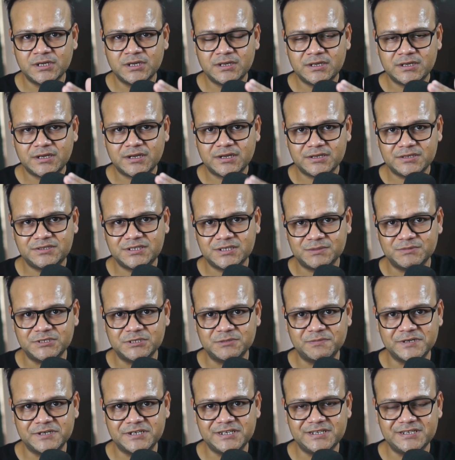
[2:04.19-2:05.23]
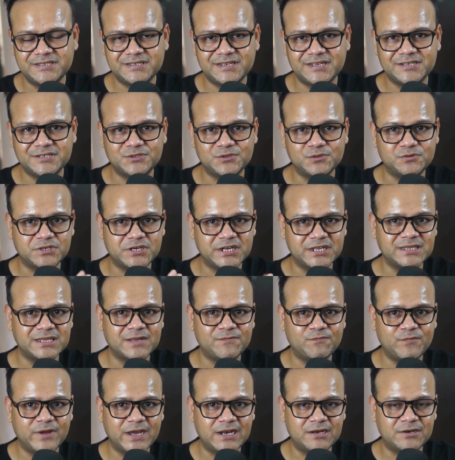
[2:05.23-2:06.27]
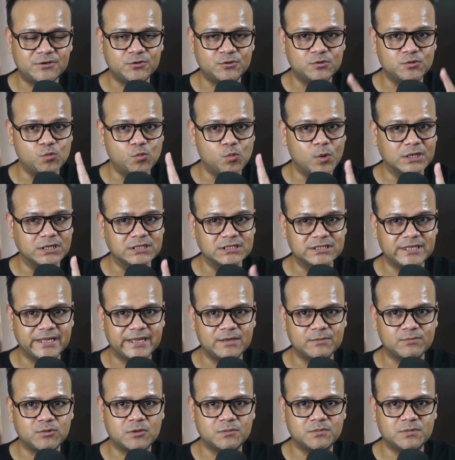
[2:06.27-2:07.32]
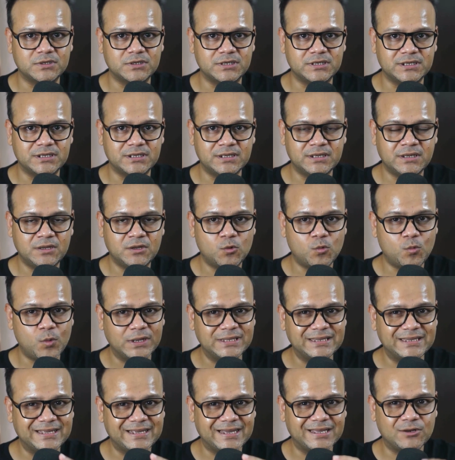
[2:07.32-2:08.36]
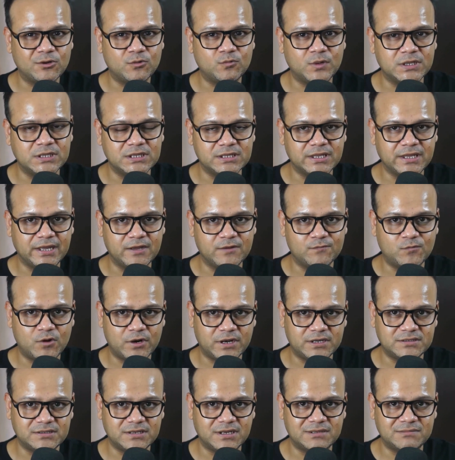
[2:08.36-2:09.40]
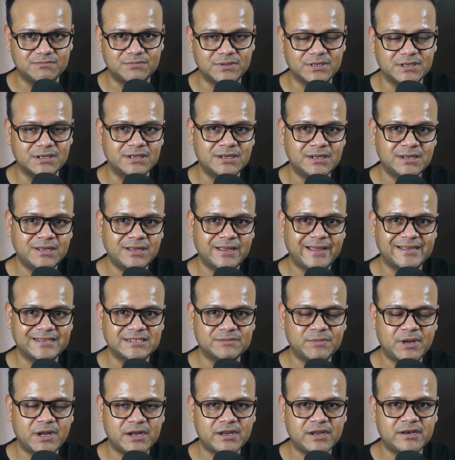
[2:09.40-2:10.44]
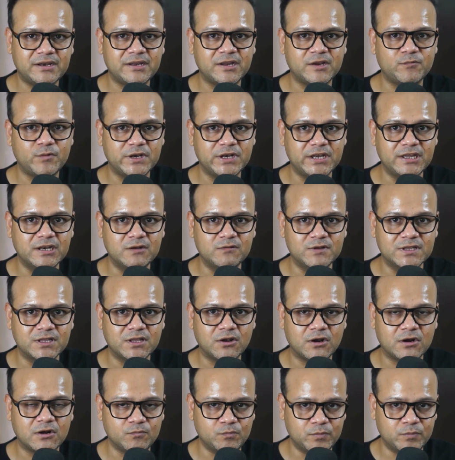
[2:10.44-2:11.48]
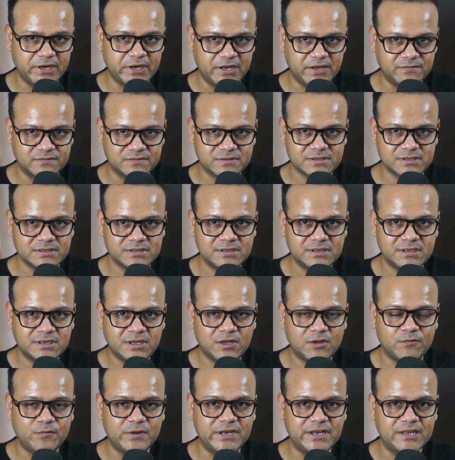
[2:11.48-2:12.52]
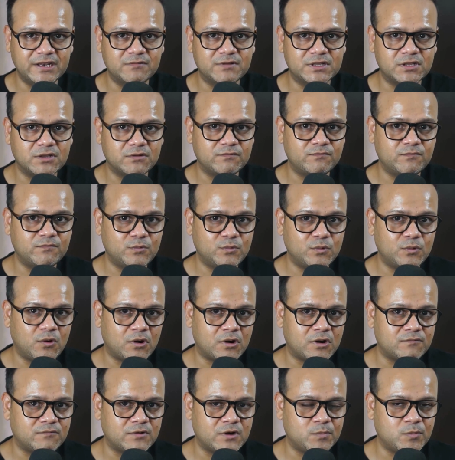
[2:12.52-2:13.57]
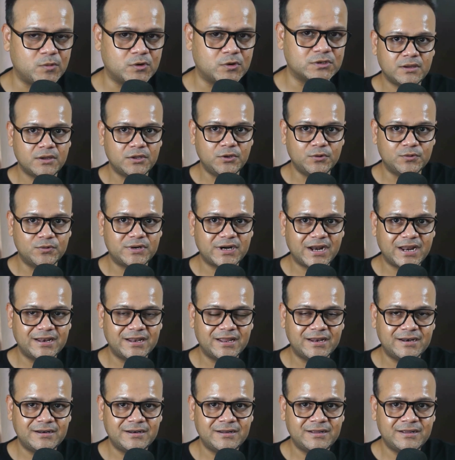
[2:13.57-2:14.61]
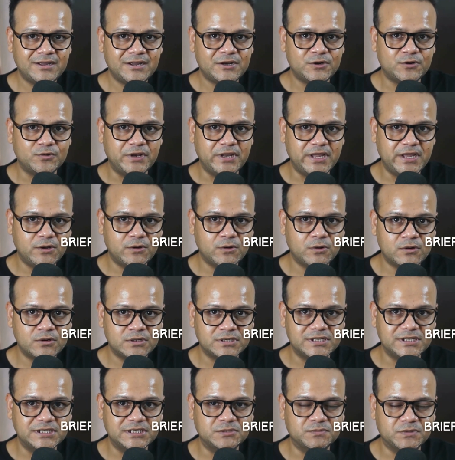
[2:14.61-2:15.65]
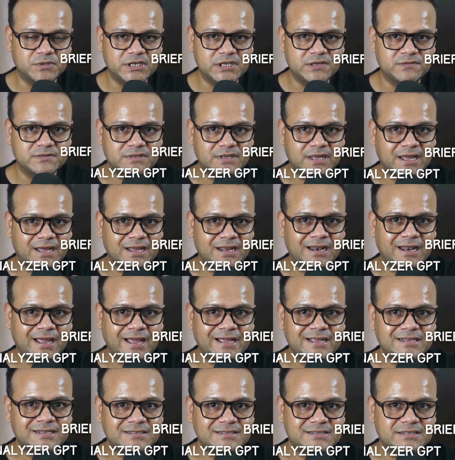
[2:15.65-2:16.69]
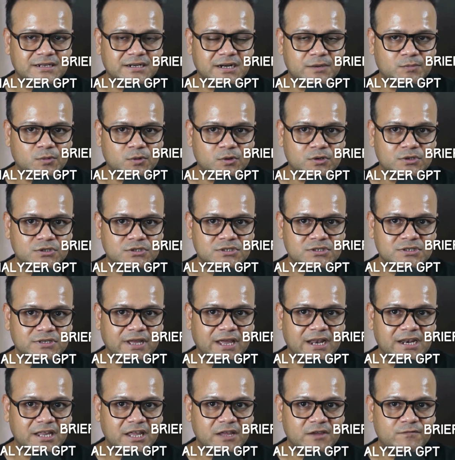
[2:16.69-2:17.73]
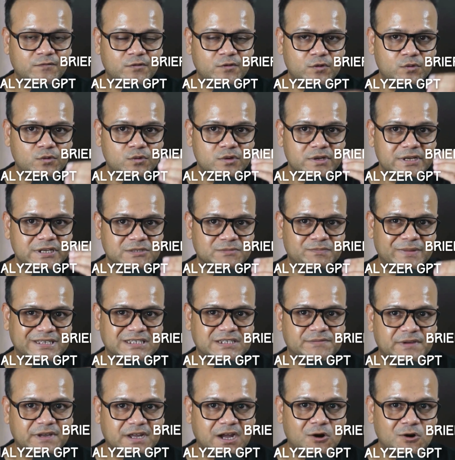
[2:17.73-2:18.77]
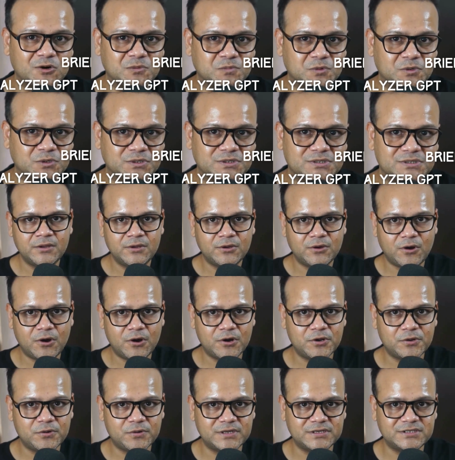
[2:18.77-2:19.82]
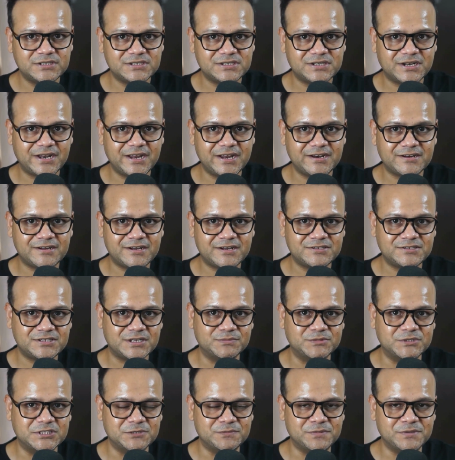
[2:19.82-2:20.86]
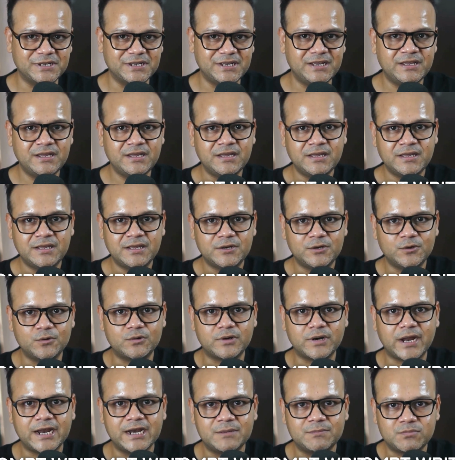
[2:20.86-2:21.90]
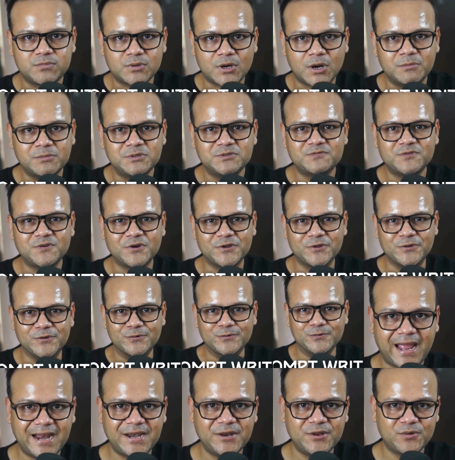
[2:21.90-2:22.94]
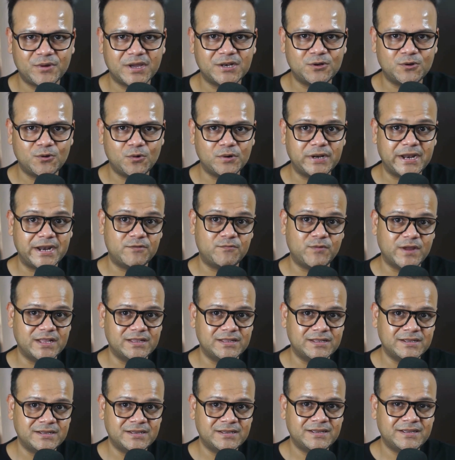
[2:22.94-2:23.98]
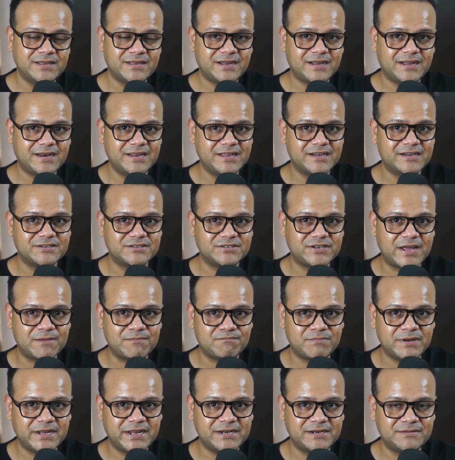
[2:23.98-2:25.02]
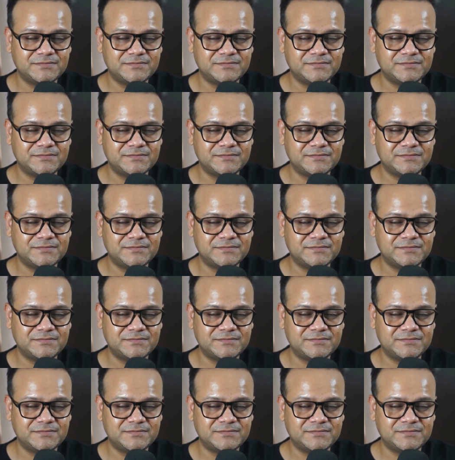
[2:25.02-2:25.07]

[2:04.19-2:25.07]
custom GPTs is to train them well to do one thing properly. One thing and on one thing. For example, as a marketer, we deal with a lot of briefs. We deal with a lot of reports. You train it to decode these briefs, analyze the reports, and give you specific outputs. Or you can just create a custom GPT to write prompts for you. You can load it with clear template,